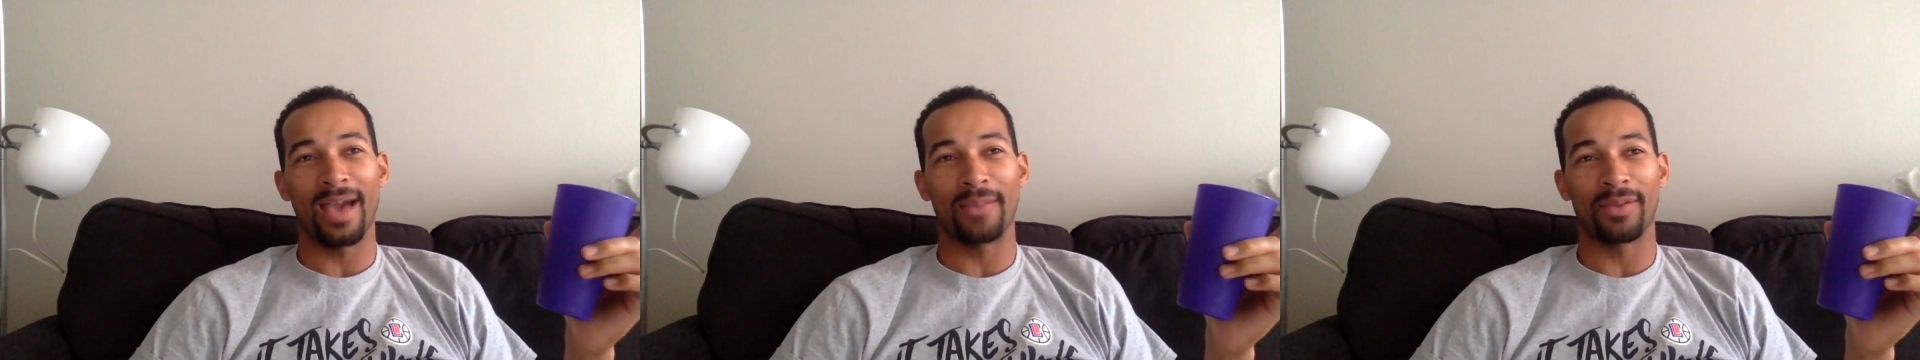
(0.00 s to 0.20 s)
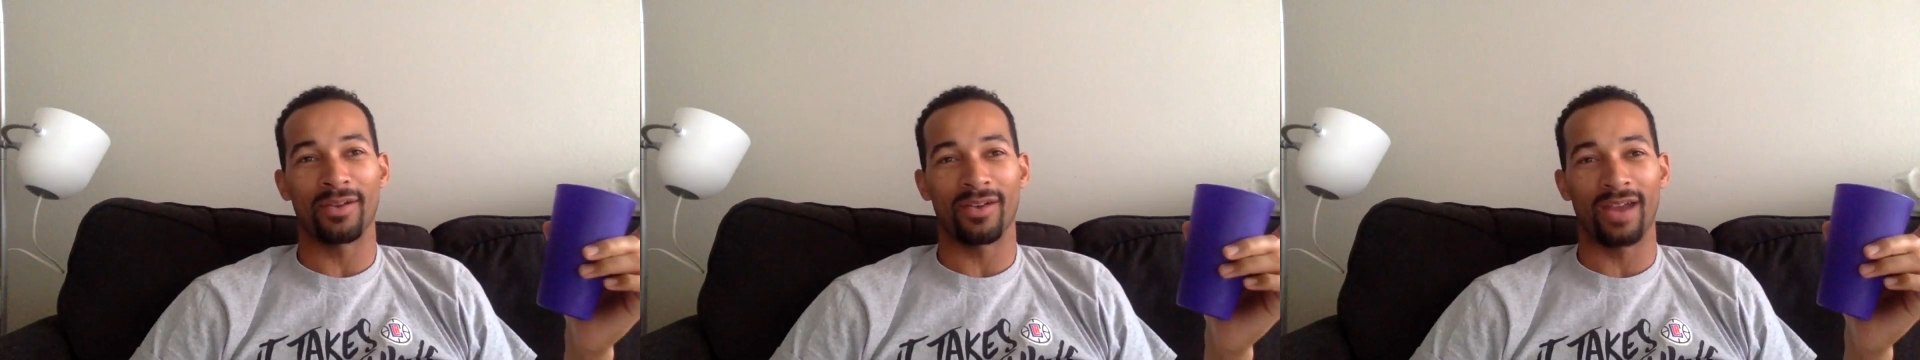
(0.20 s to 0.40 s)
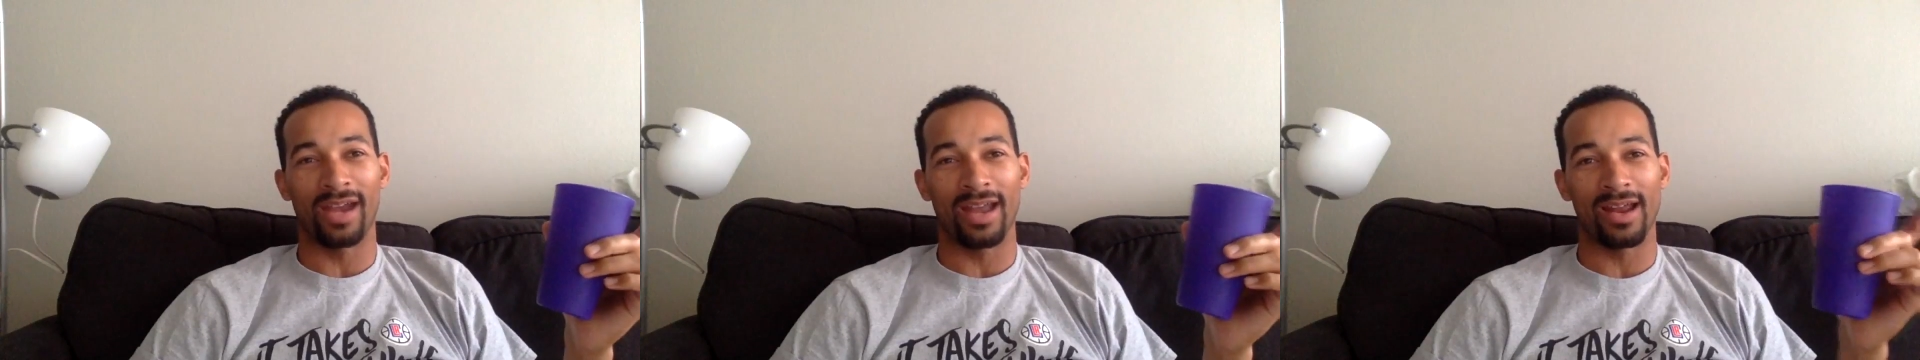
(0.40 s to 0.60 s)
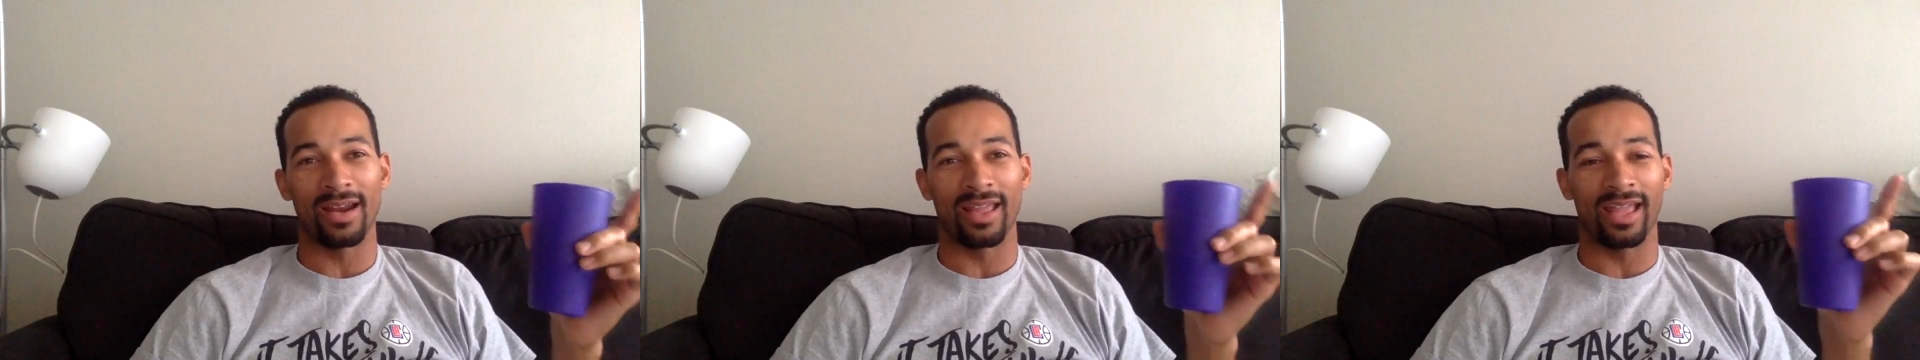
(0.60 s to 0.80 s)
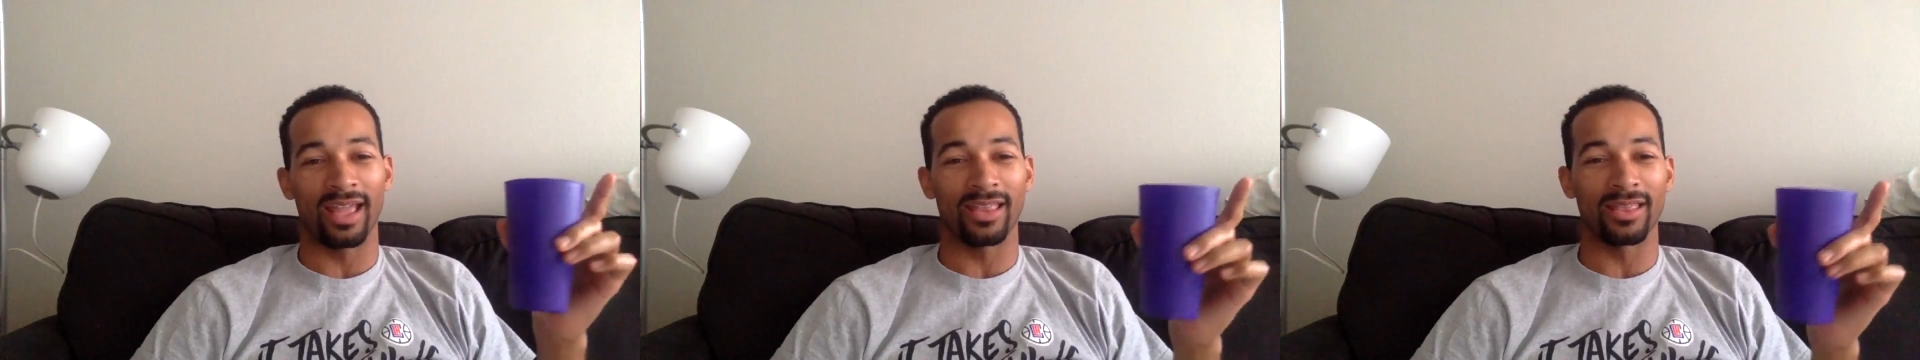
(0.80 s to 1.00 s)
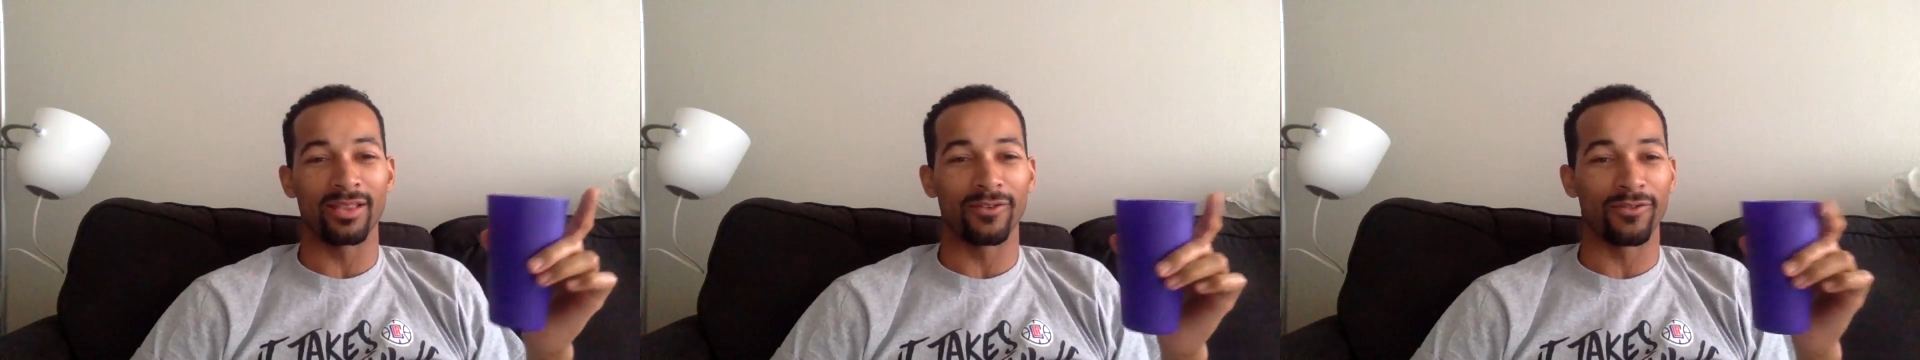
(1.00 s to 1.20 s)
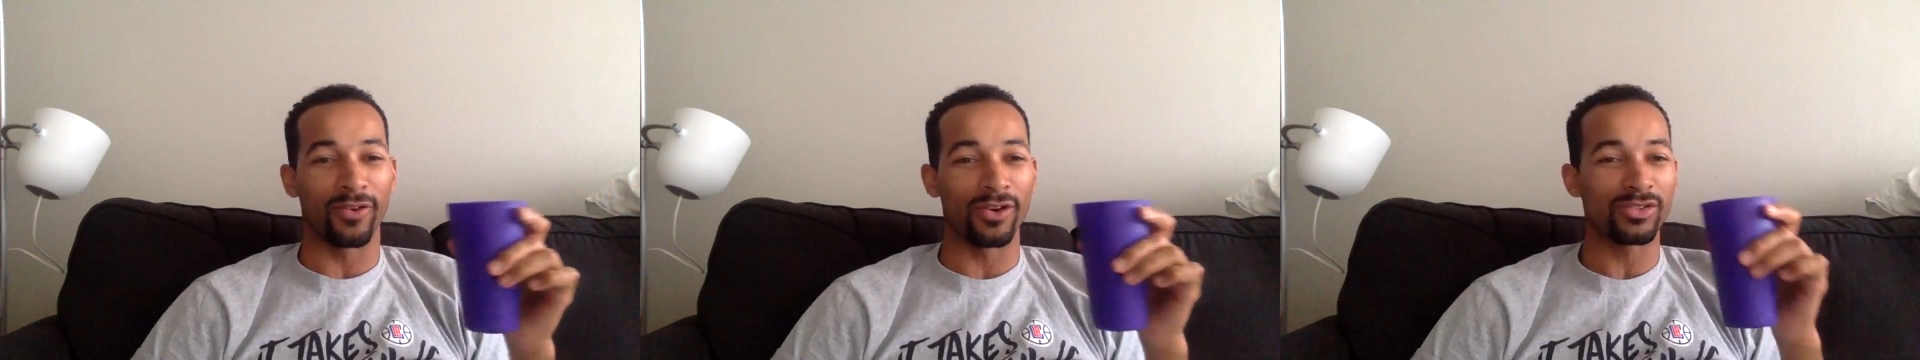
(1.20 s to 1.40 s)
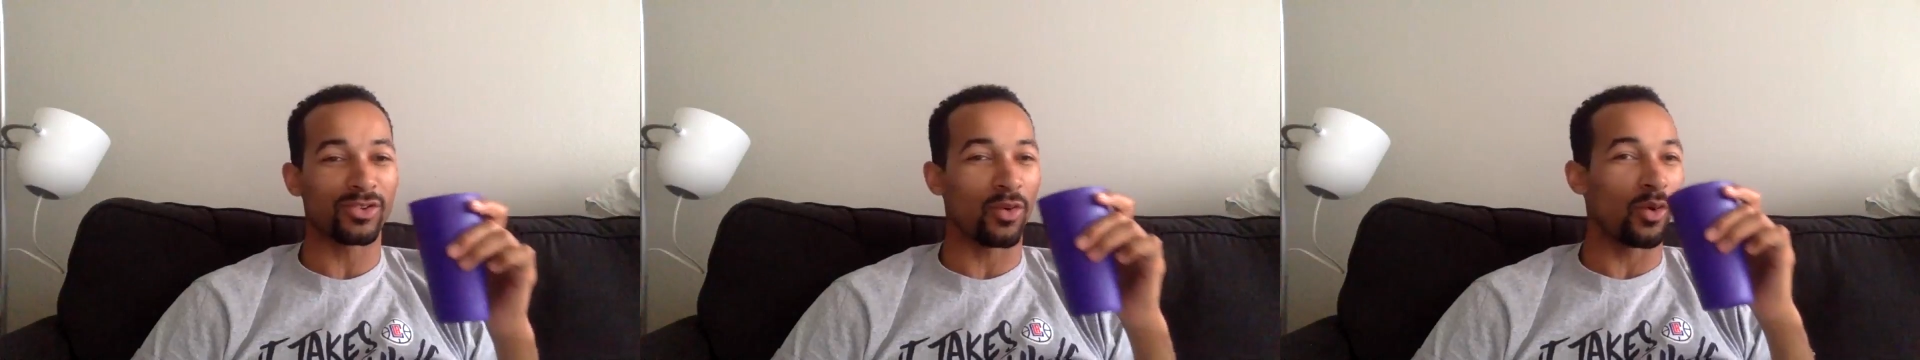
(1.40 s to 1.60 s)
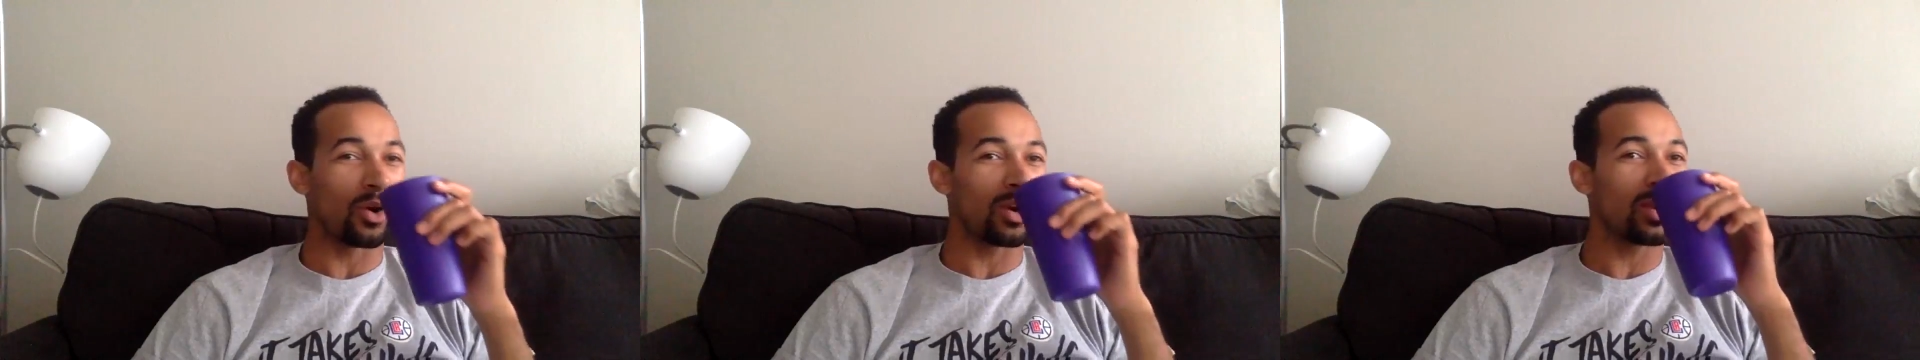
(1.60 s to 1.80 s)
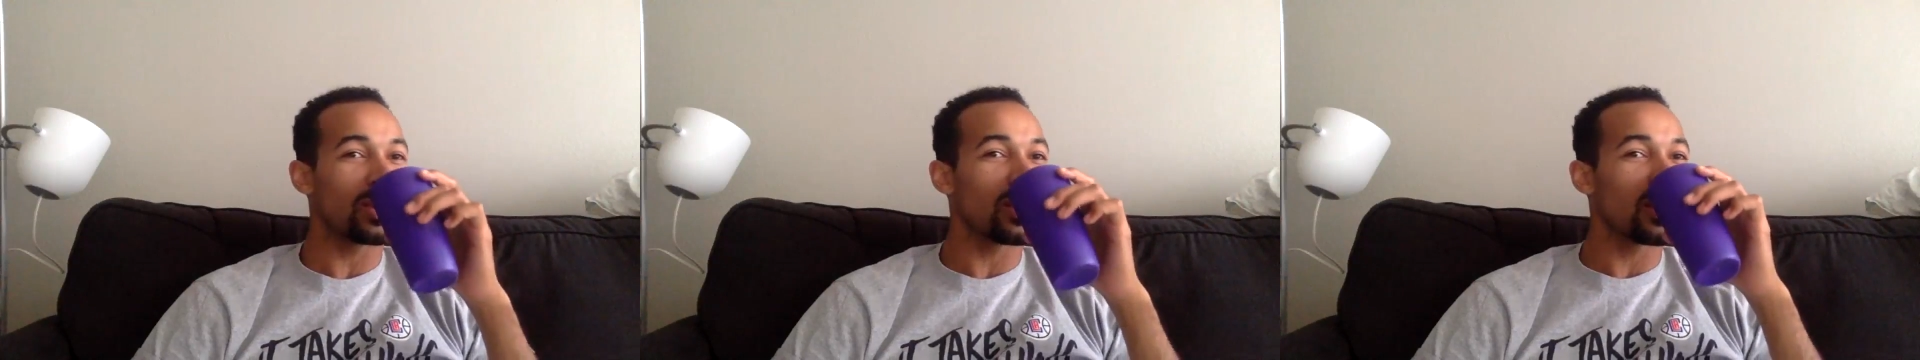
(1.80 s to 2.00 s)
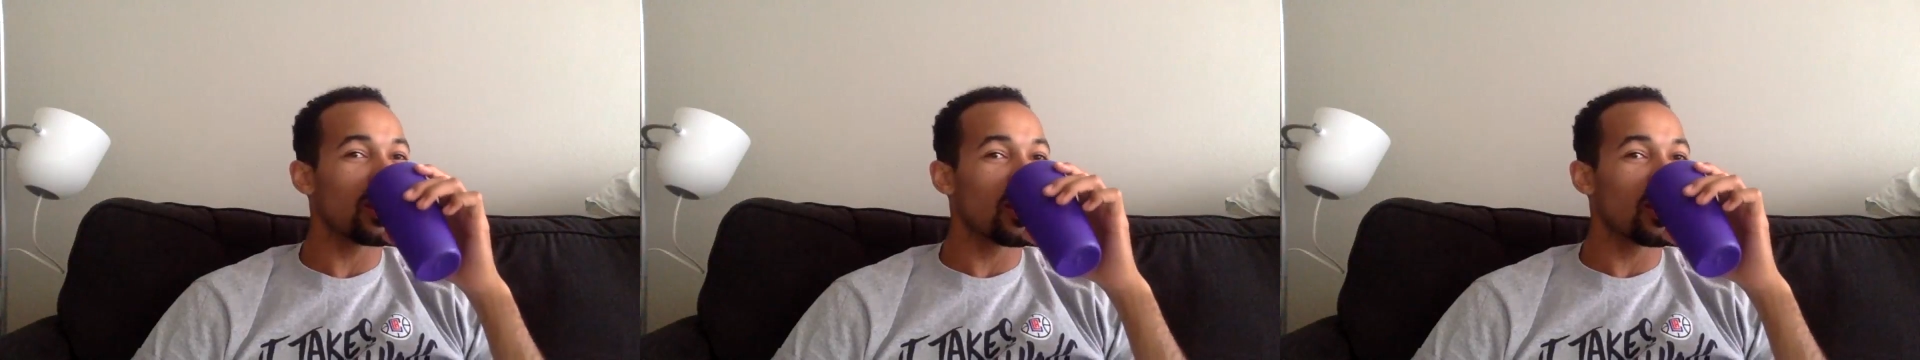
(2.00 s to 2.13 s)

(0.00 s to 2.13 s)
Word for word: happening right now to end the first quarter.